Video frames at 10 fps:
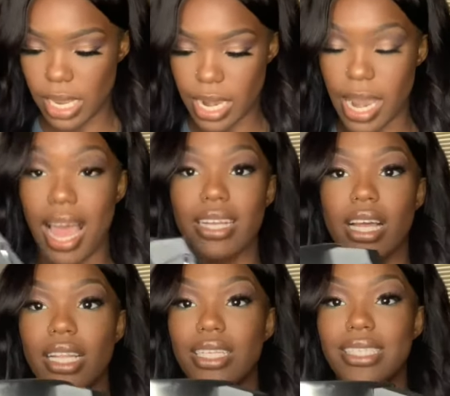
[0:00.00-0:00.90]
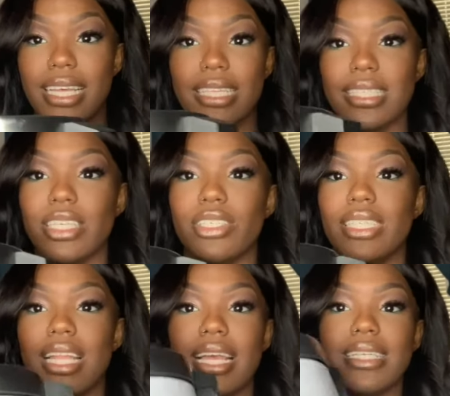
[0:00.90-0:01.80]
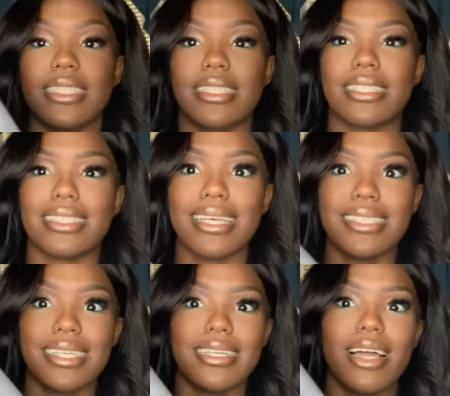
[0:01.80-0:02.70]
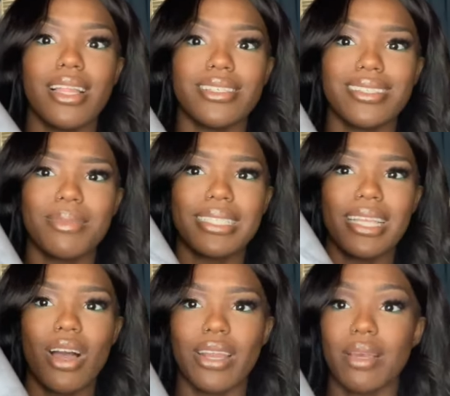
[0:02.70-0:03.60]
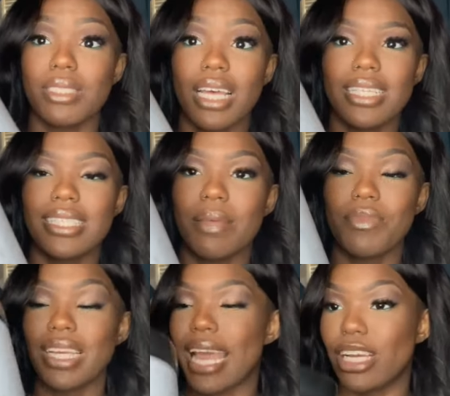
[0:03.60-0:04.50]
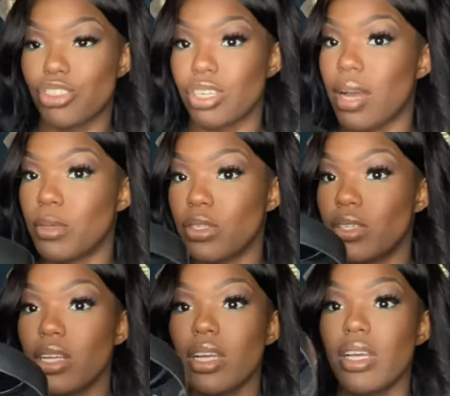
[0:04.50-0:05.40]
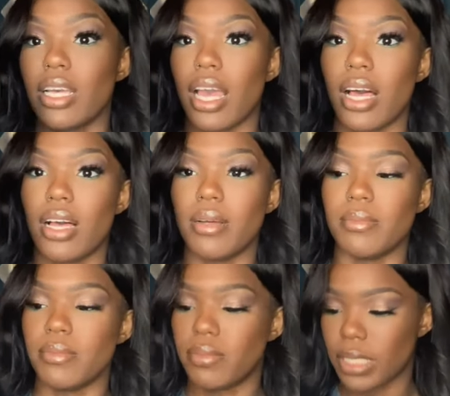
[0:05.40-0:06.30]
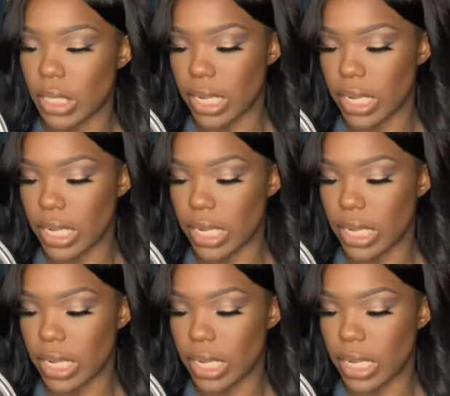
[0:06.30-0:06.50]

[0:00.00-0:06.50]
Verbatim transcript: $9, and it's literally like $16, something like that on Amazon. It's something astronomical. So